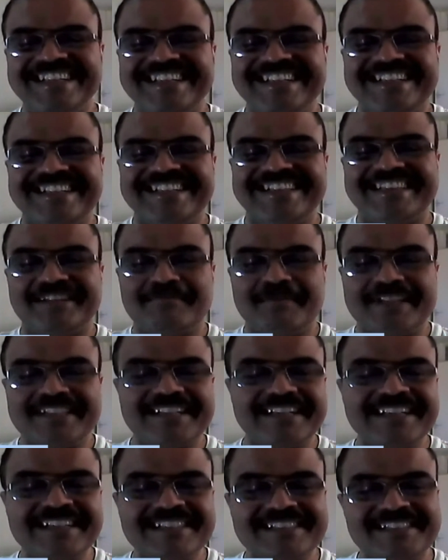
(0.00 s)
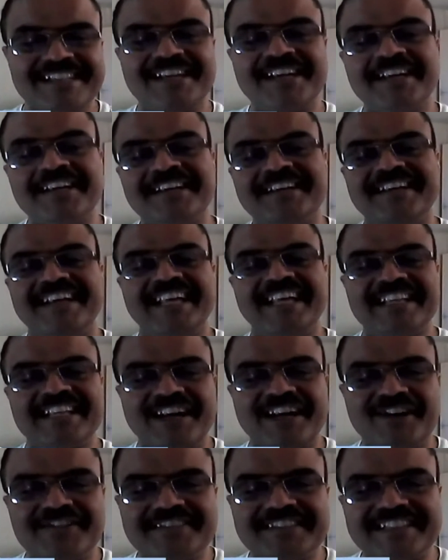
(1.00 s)
The mother and son
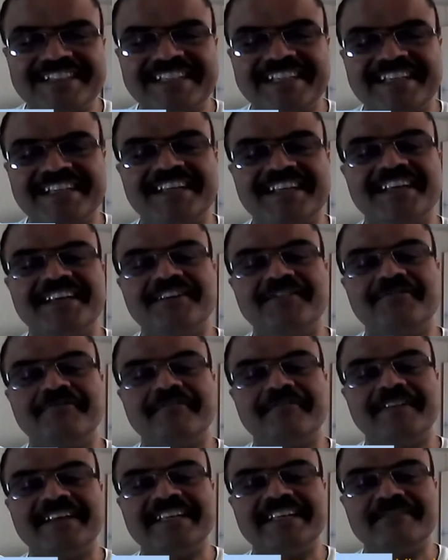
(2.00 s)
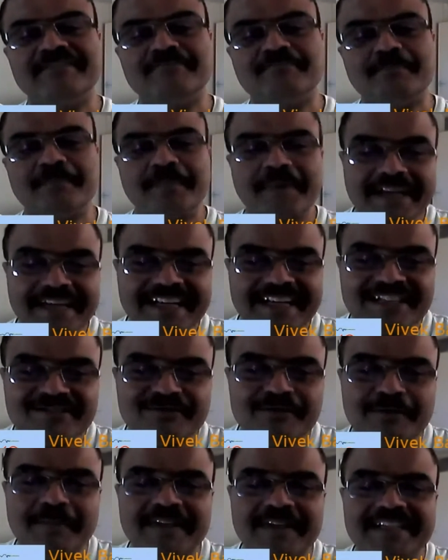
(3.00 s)
encountered a very pregnant
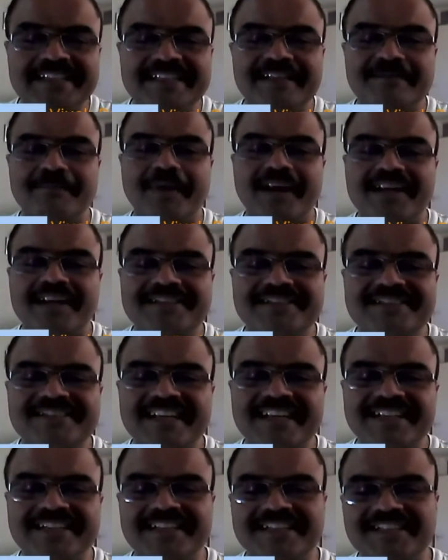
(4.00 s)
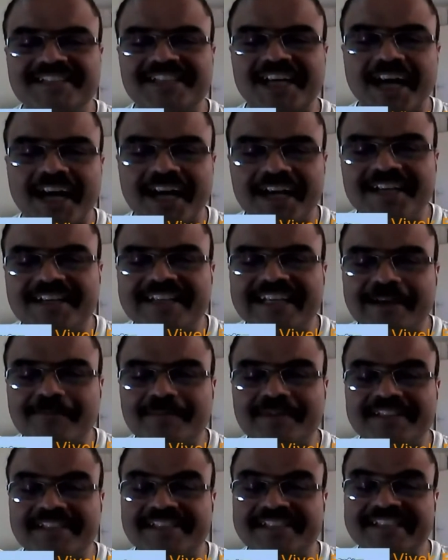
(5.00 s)
woman in the bus, and the child kept
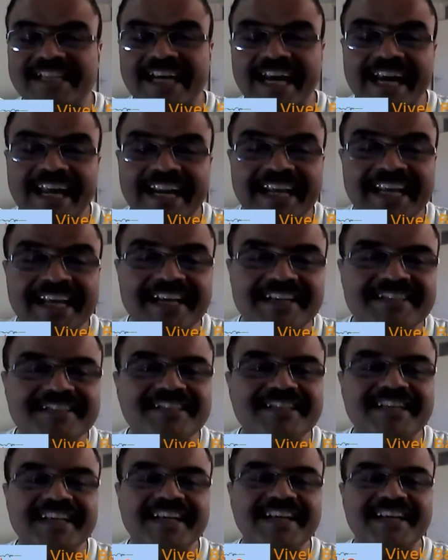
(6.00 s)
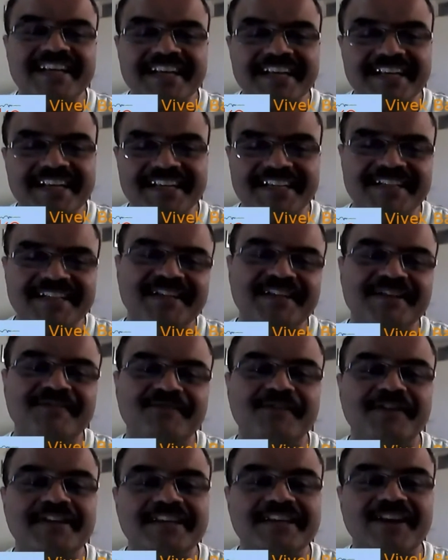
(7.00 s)
staring at the lady
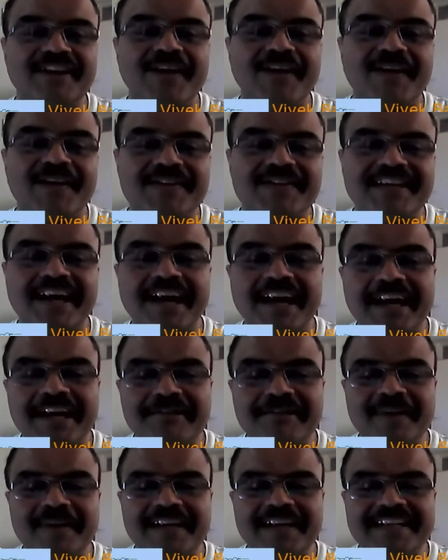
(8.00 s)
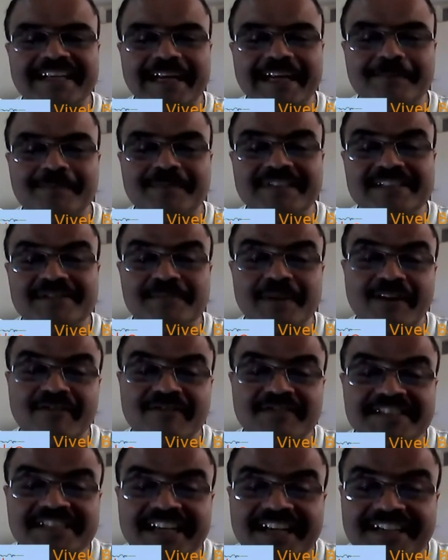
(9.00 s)
for a long time and kept his mouth
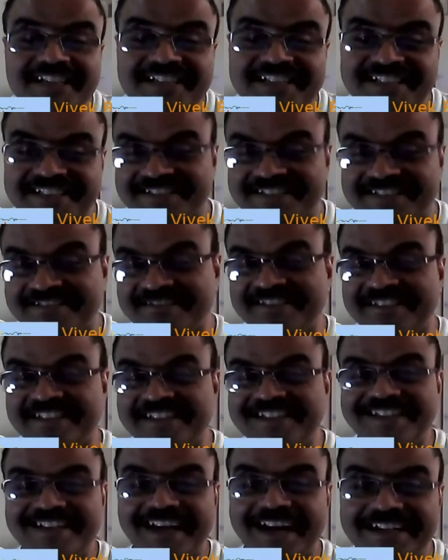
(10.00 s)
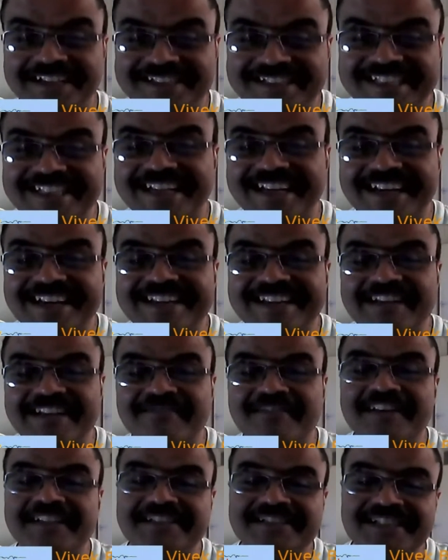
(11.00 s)
shut until they
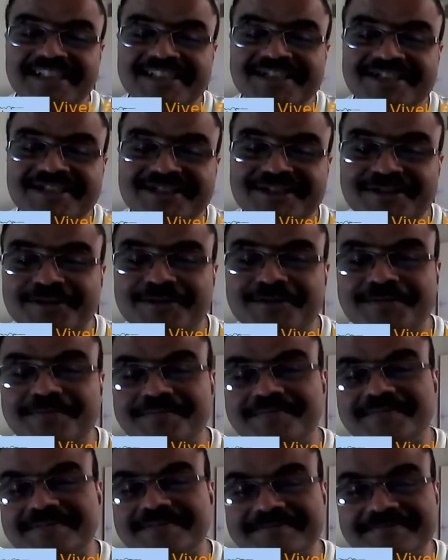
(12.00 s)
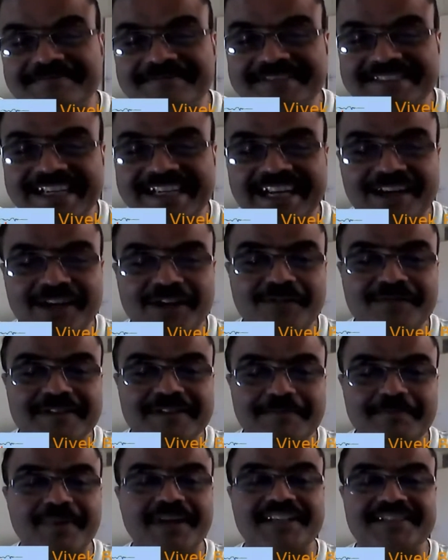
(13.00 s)
were just to get off the
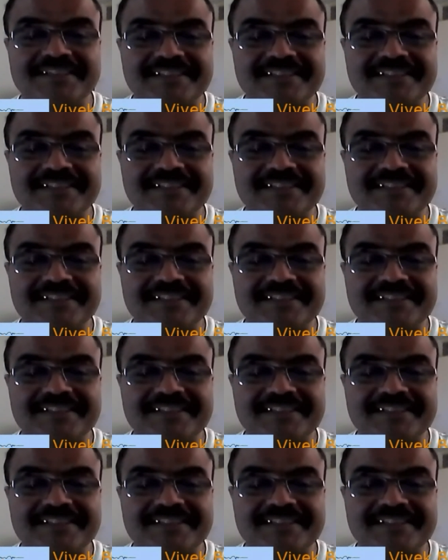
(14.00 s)
bus.